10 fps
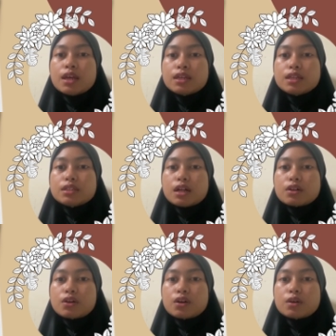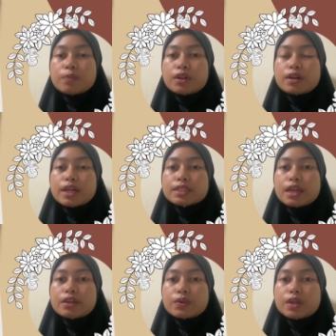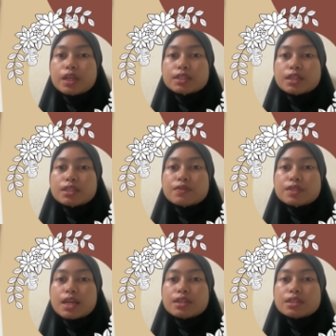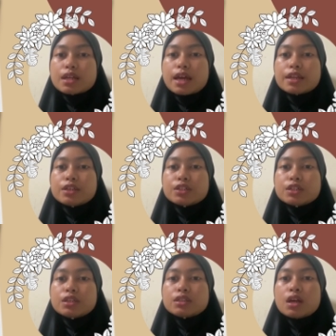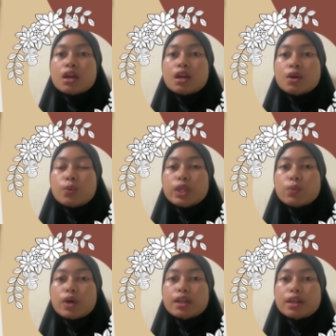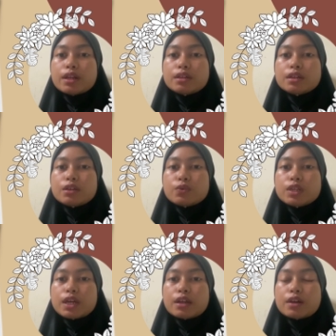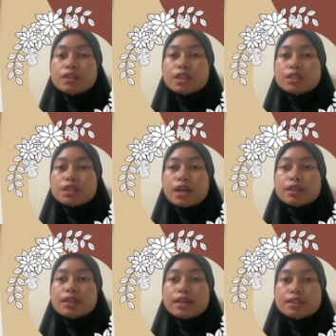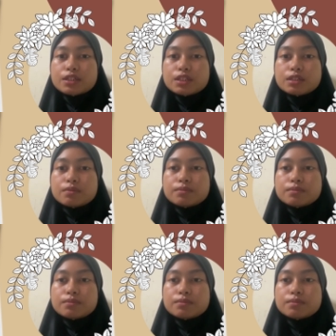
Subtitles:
These are called polarized and create extensive cell-cell adhesions with one another, including adherent junction and tight junction.